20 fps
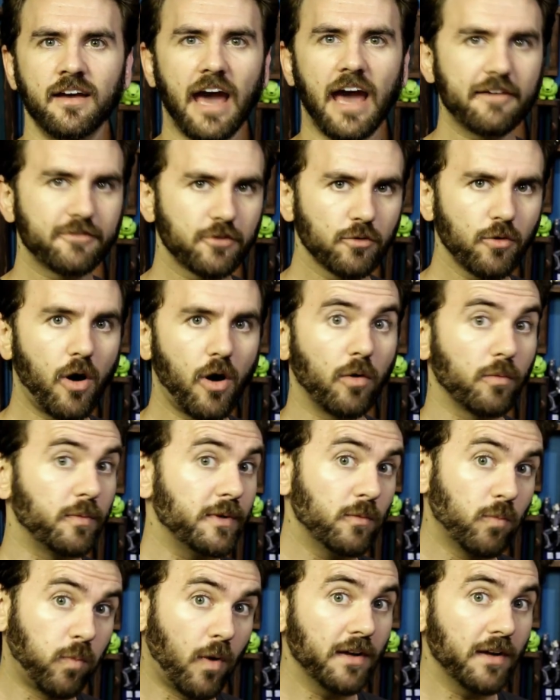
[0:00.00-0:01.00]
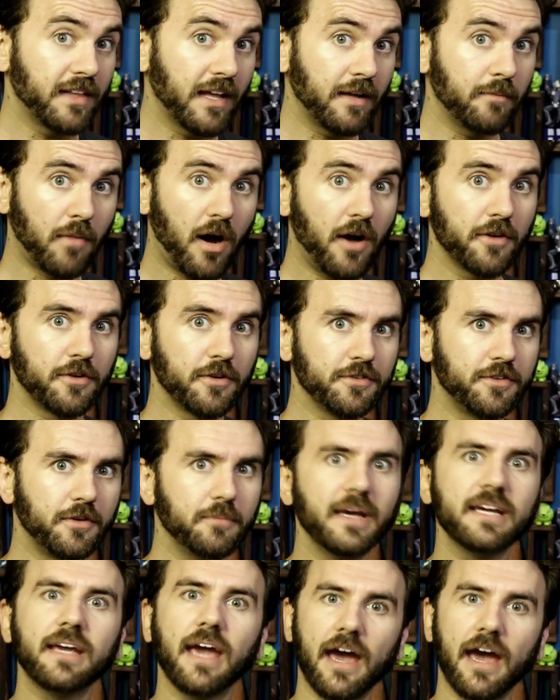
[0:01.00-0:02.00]
After all, we want that model to
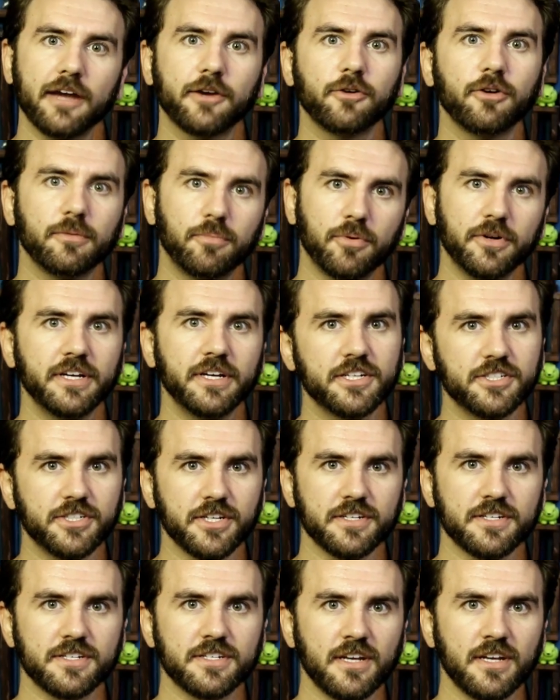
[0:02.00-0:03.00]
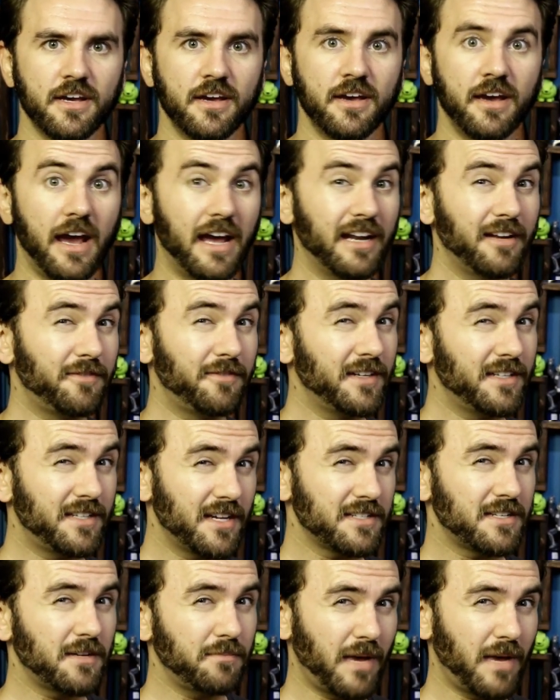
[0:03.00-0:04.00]
make accurate predictions, and if it
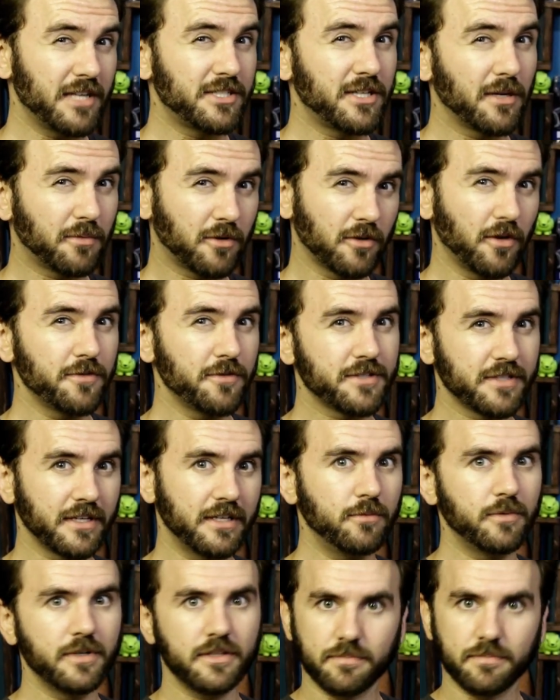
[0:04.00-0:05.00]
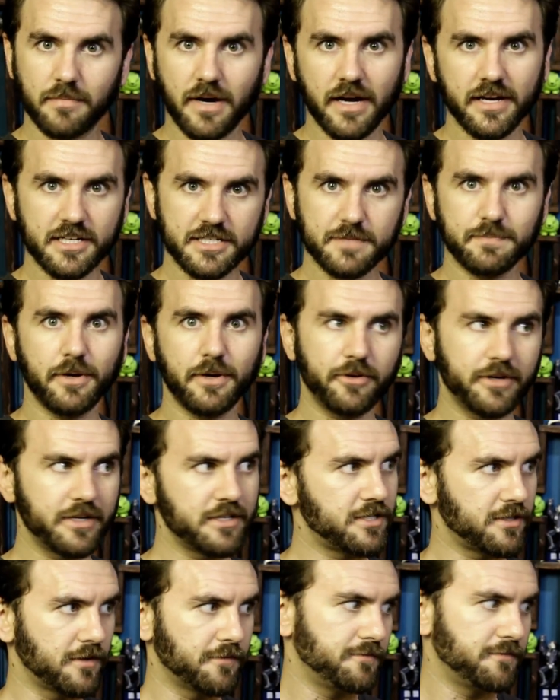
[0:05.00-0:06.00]
doesn't match up closely with my
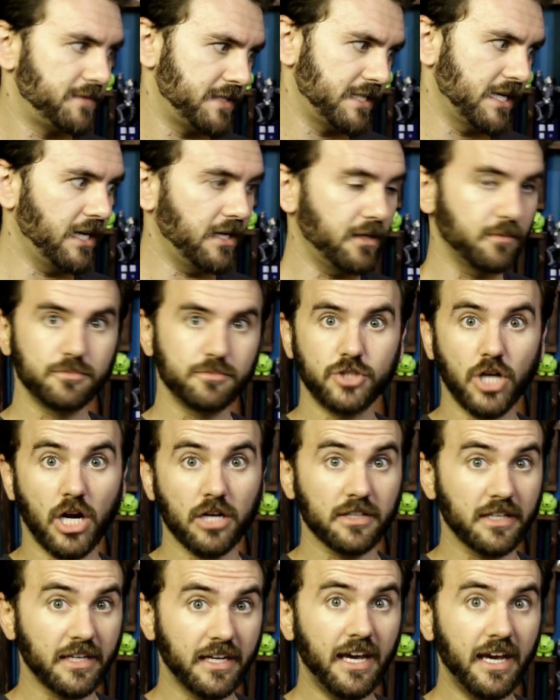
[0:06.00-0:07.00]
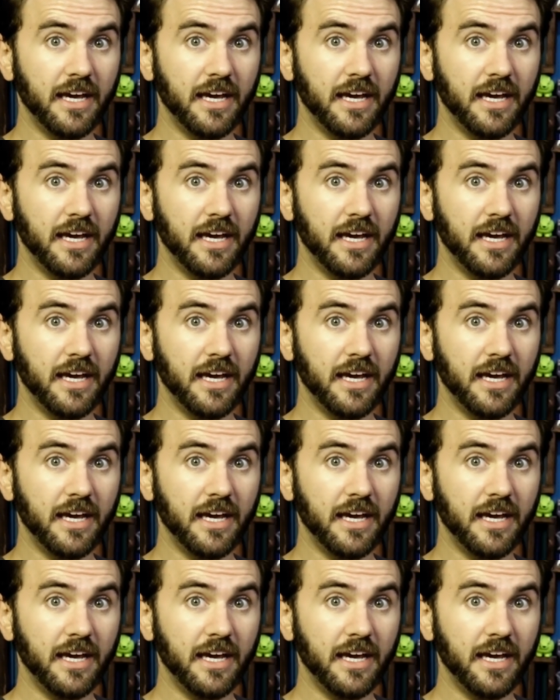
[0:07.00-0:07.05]
experience of, say, chocolate